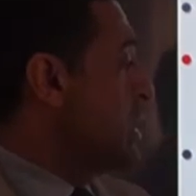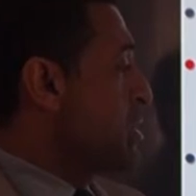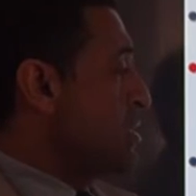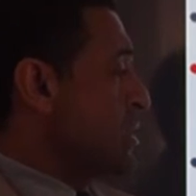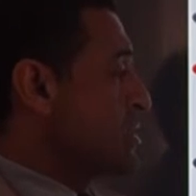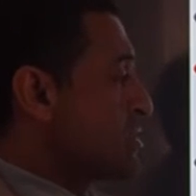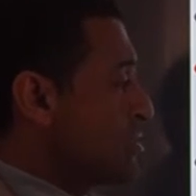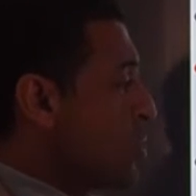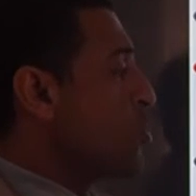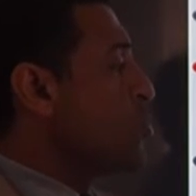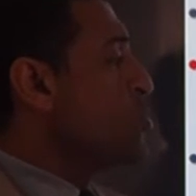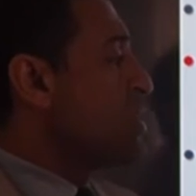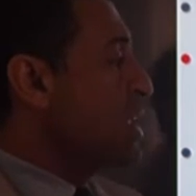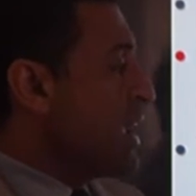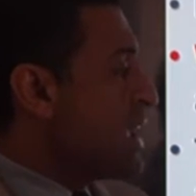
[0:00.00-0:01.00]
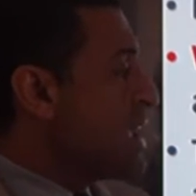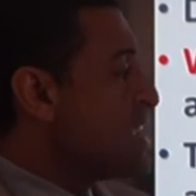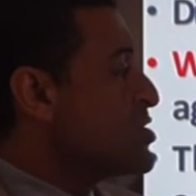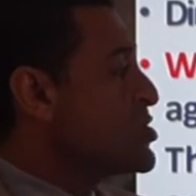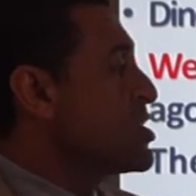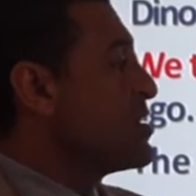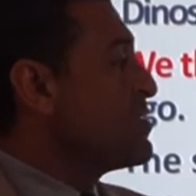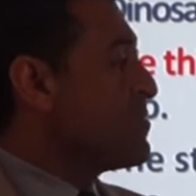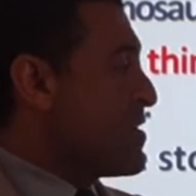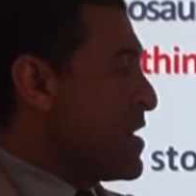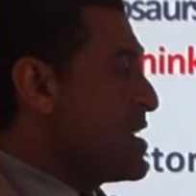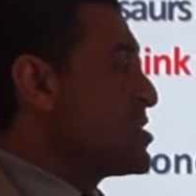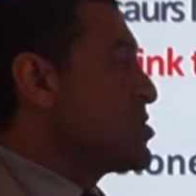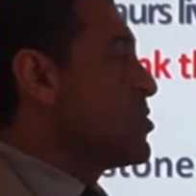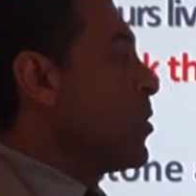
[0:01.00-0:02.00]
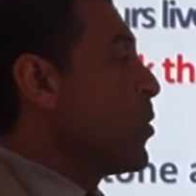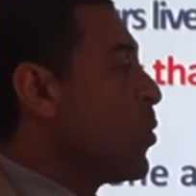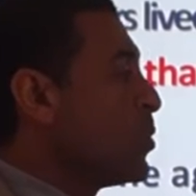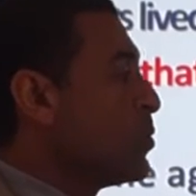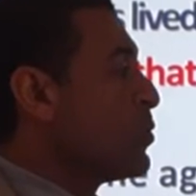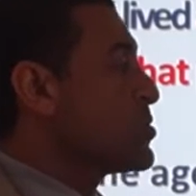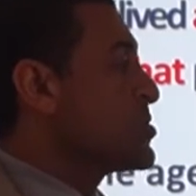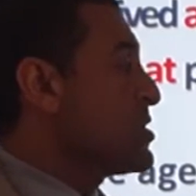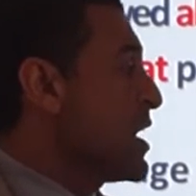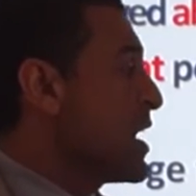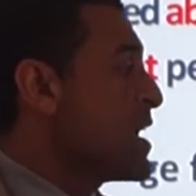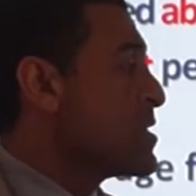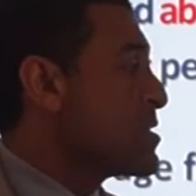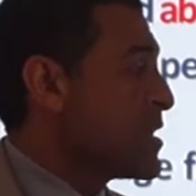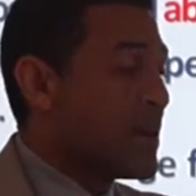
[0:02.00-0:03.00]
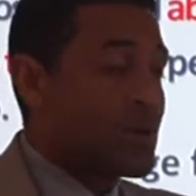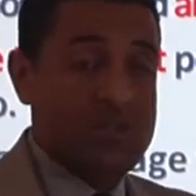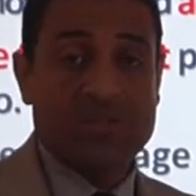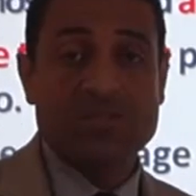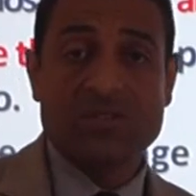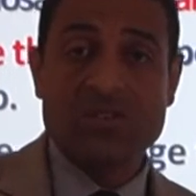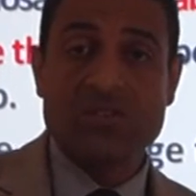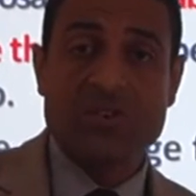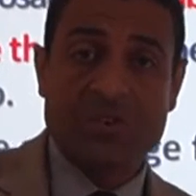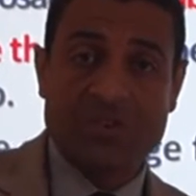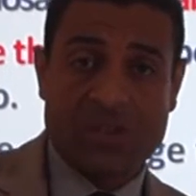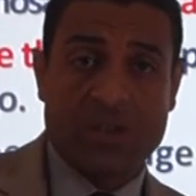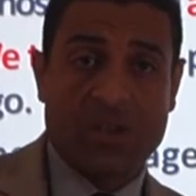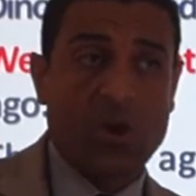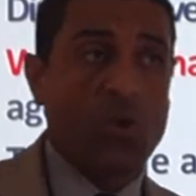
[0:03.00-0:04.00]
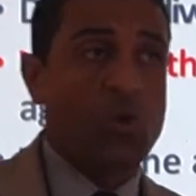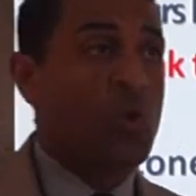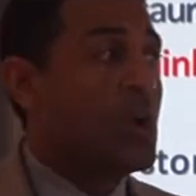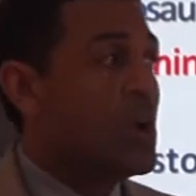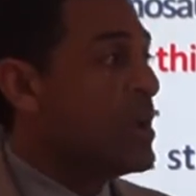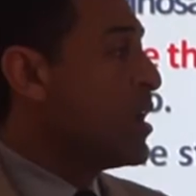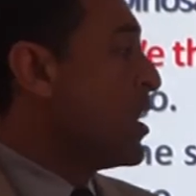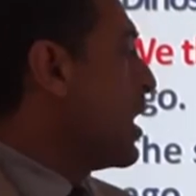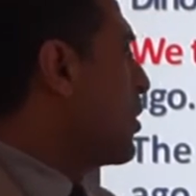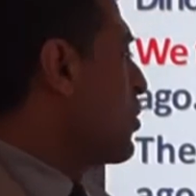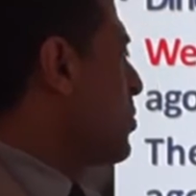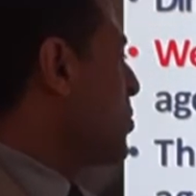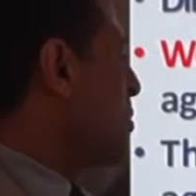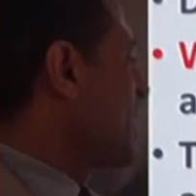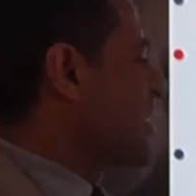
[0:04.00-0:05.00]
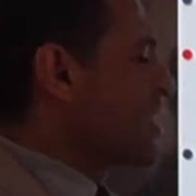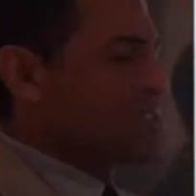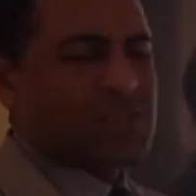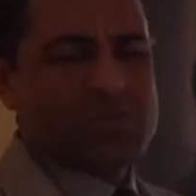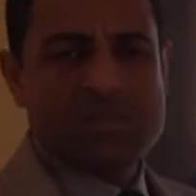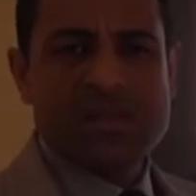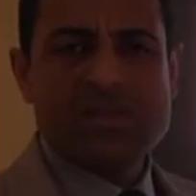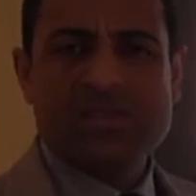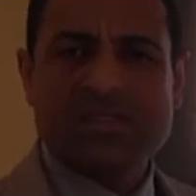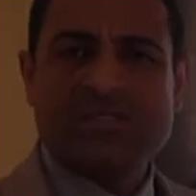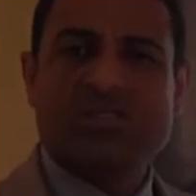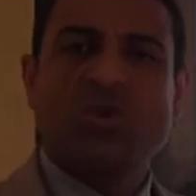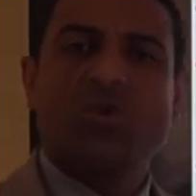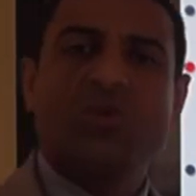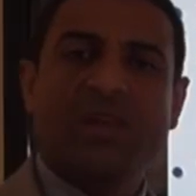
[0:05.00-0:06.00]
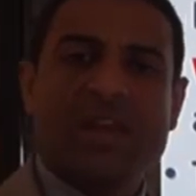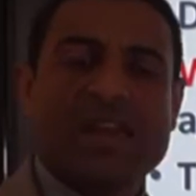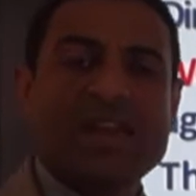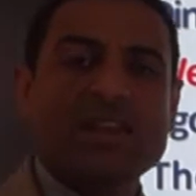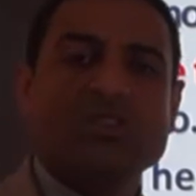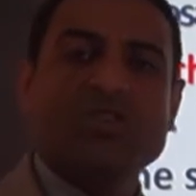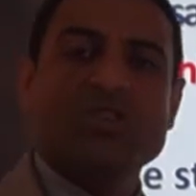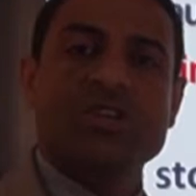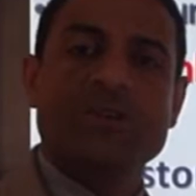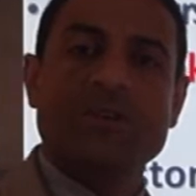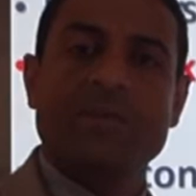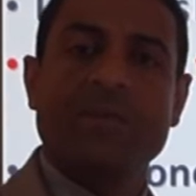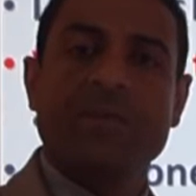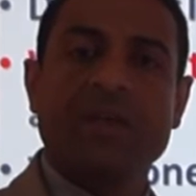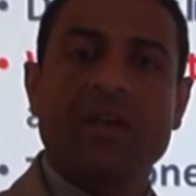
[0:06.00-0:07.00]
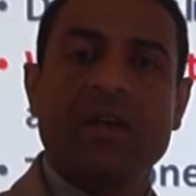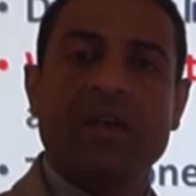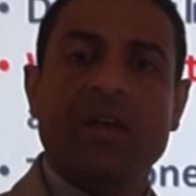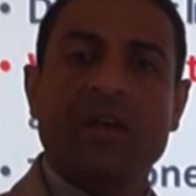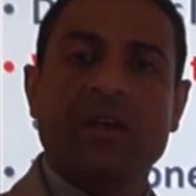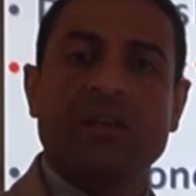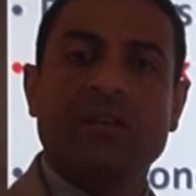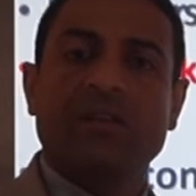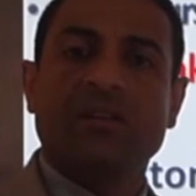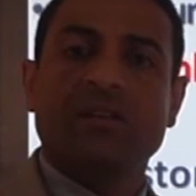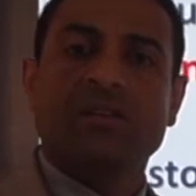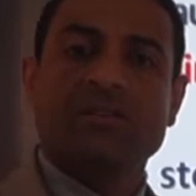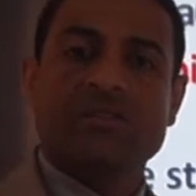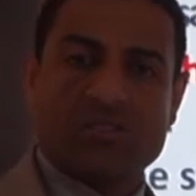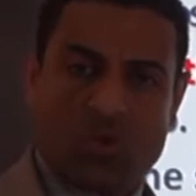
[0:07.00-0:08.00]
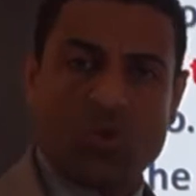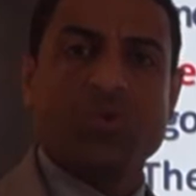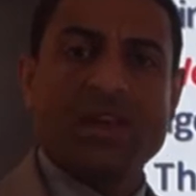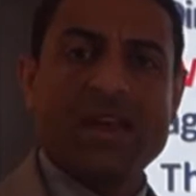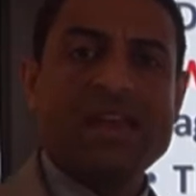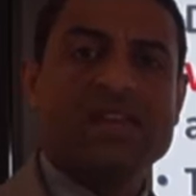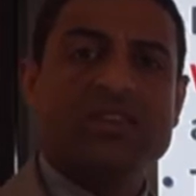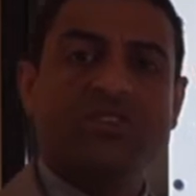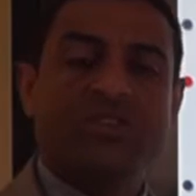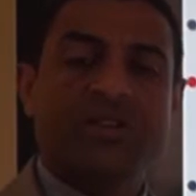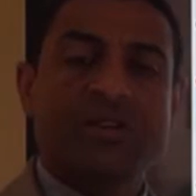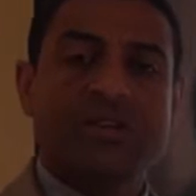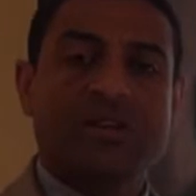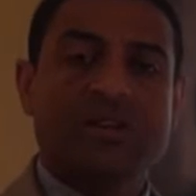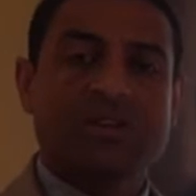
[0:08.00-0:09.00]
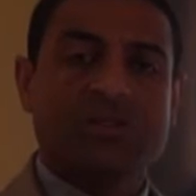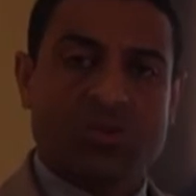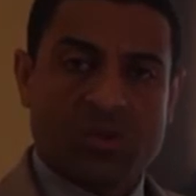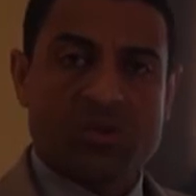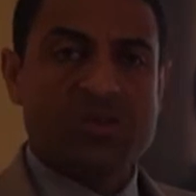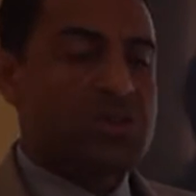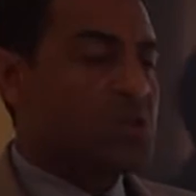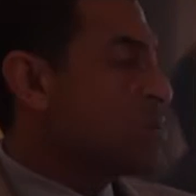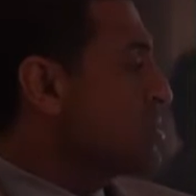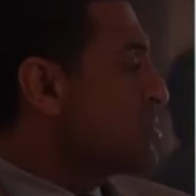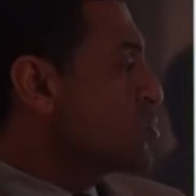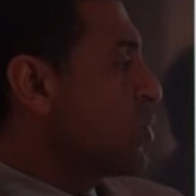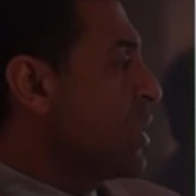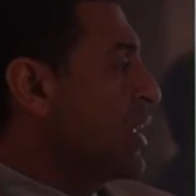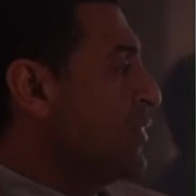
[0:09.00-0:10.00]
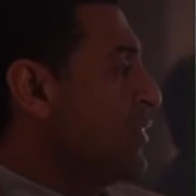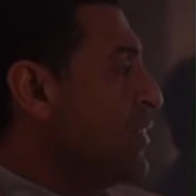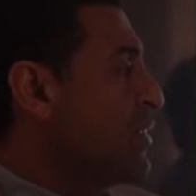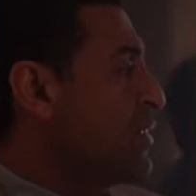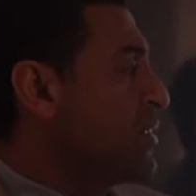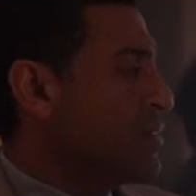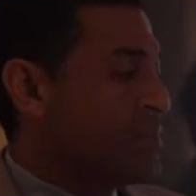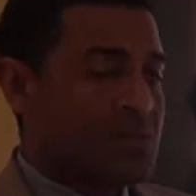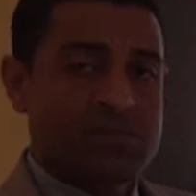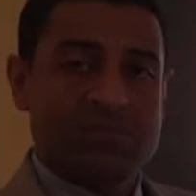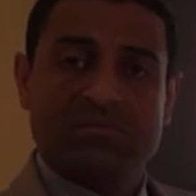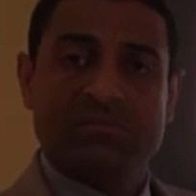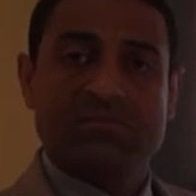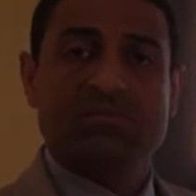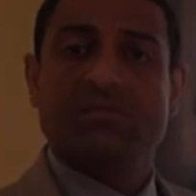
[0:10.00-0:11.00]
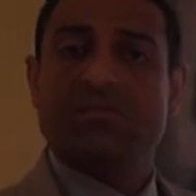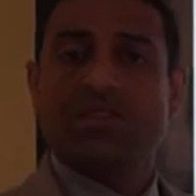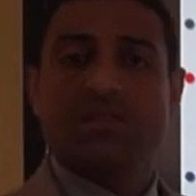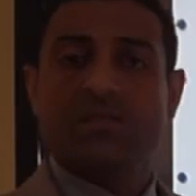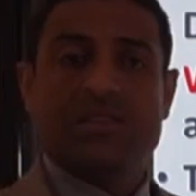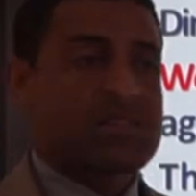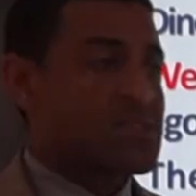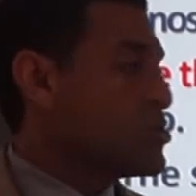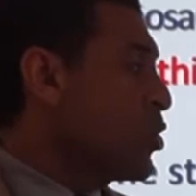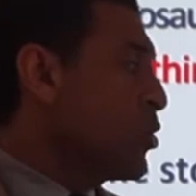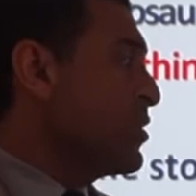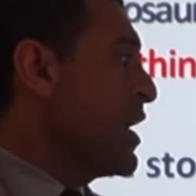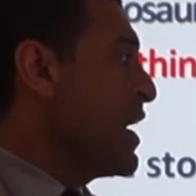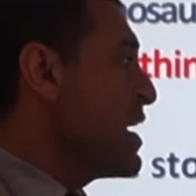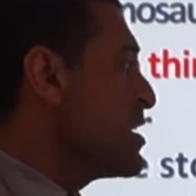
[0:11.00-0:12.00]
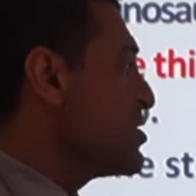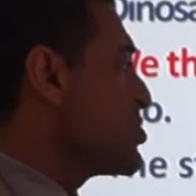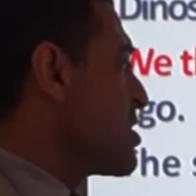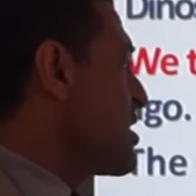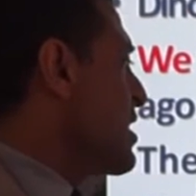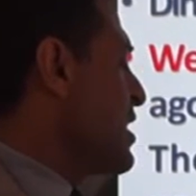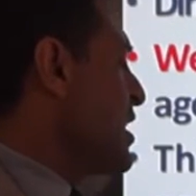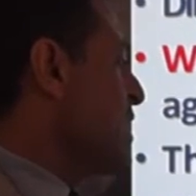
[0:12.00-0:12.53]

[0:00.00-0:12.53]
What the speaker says: The Stone Age finished almost 8,000 years ago. What does it mean, the Stone Age? Stone Age, don't you know this one? The Stone Age,